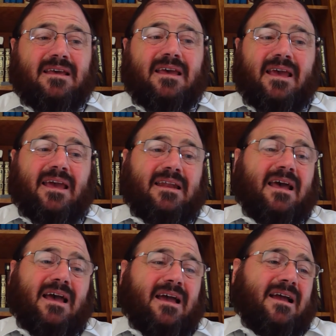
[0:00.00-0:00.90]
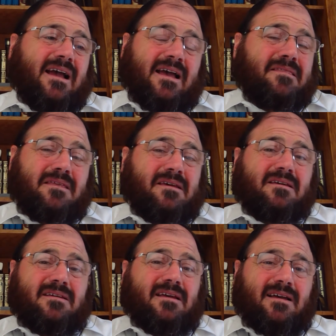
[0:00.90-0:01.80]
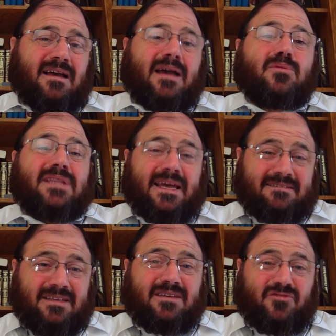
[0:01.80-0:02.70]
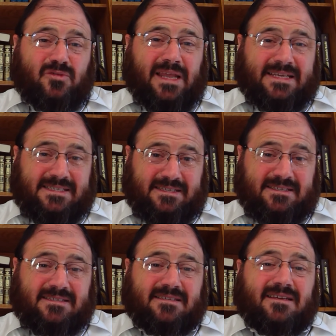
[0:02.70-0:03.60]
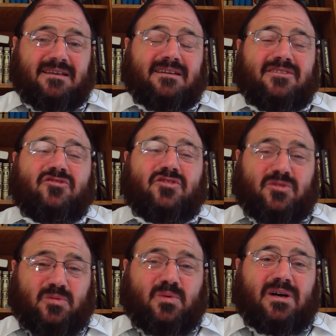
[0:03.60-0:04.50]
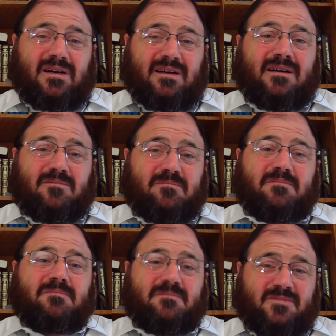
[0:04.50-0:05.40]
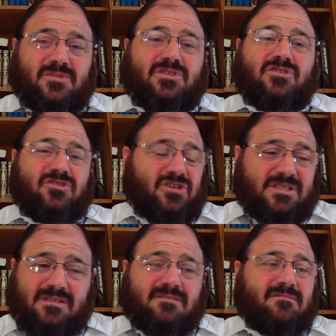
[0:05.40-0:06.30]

And I think I would like to give you license to just